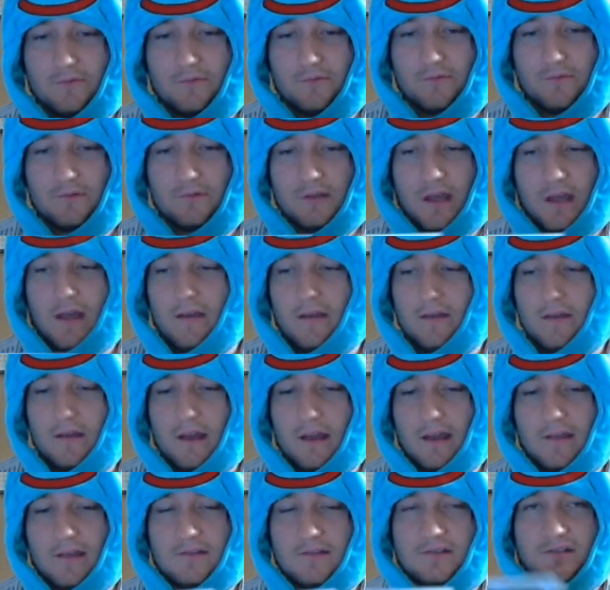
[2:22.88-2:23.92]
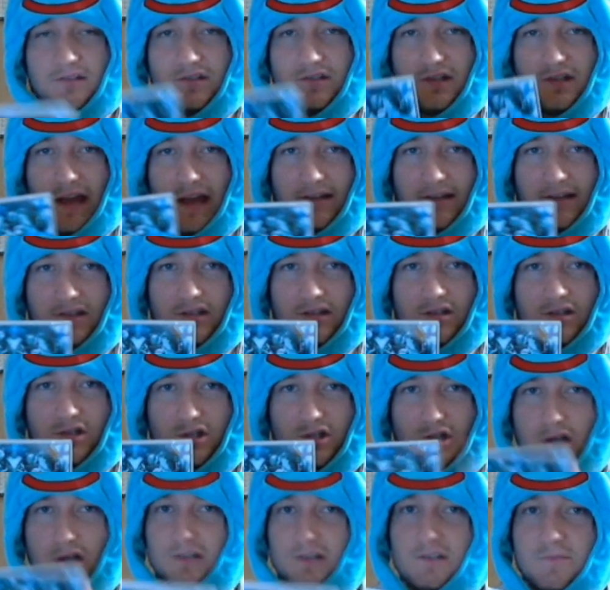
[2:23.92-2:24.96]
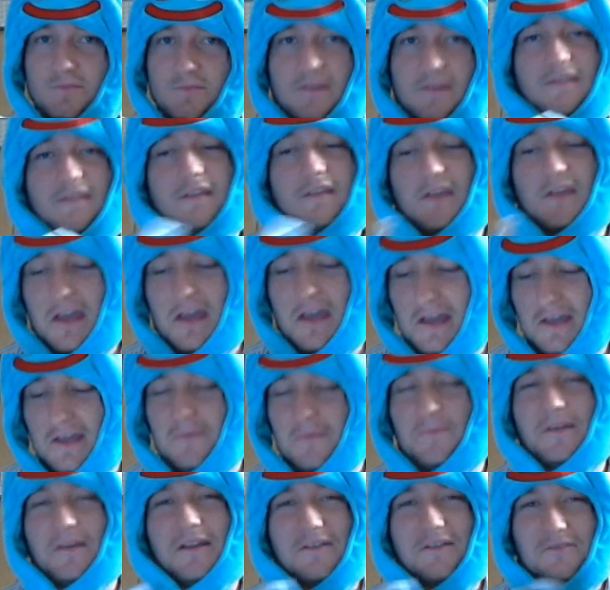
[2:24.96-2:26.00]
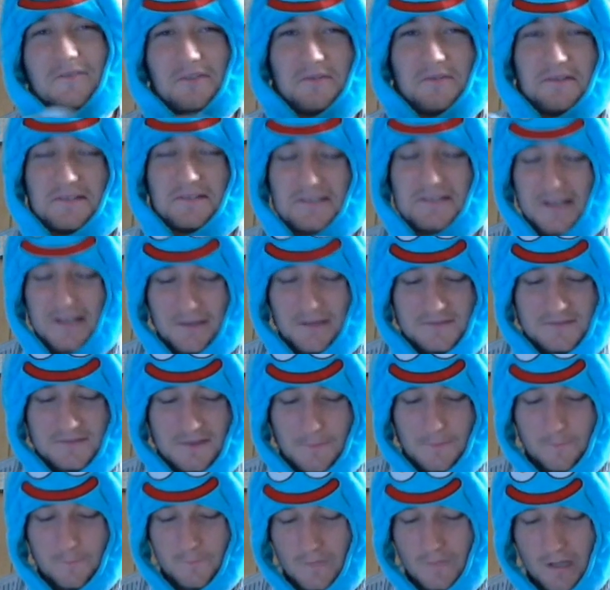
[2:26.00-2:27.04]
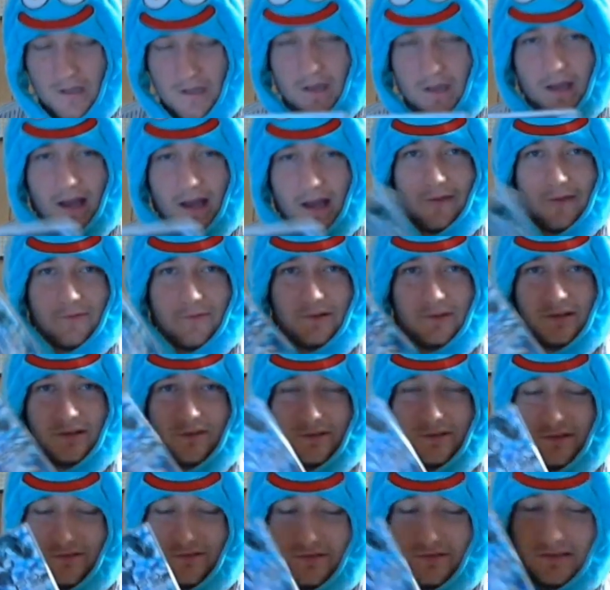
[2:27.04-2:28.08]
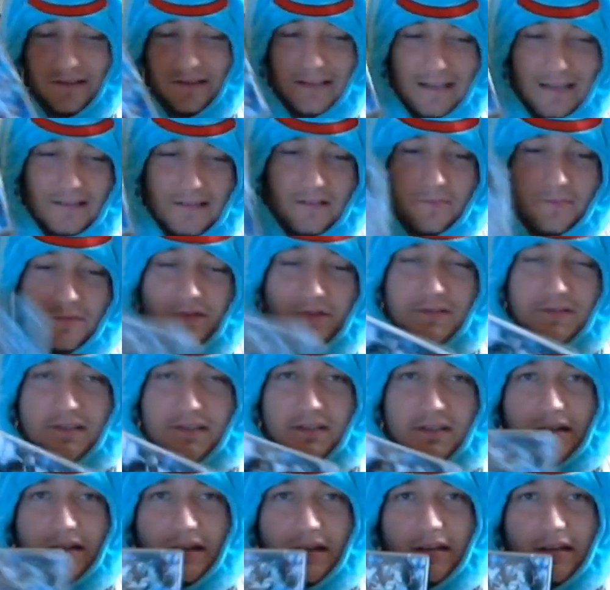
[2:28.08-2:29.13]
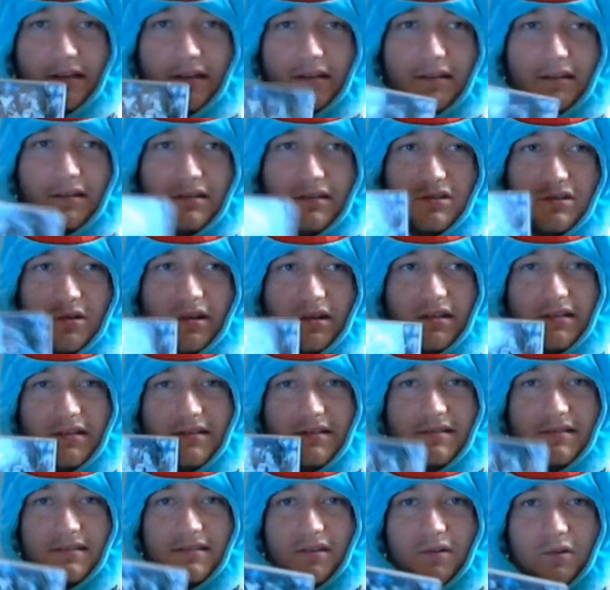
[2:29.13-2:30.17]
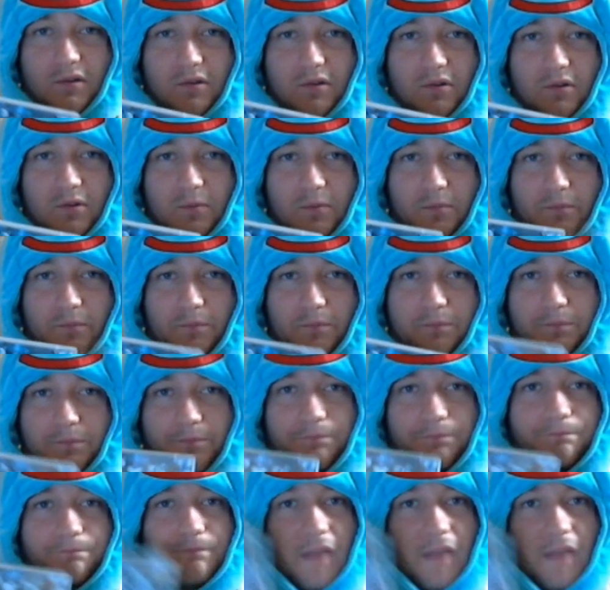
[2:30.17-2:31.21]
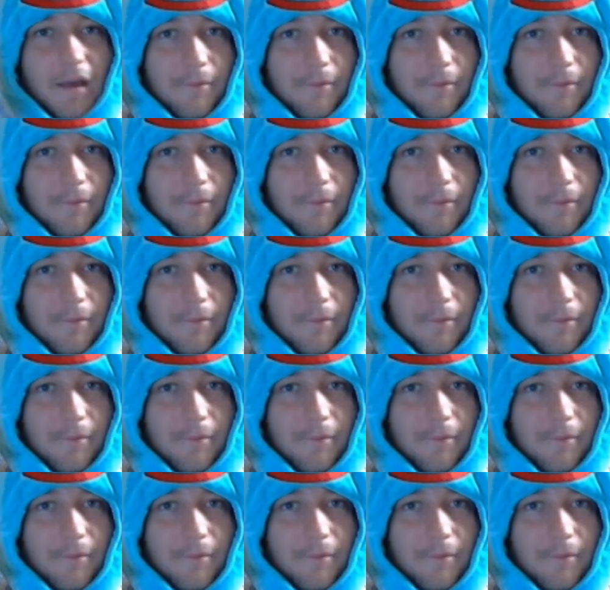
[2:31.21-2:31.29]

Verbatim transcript: yeah, I actually just beat the game for the first time. So I really, really, really liked the music and enjoyed it. So yeah,